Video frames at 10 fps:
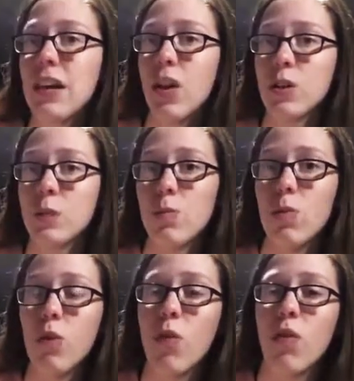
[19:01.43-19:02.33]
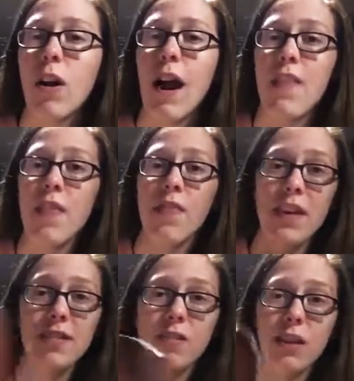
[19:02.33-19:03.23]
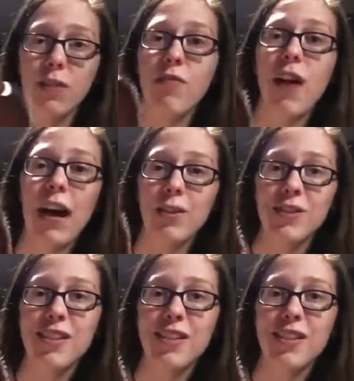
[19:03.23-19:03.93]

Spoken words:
get it all smoothed over, and then this is like the final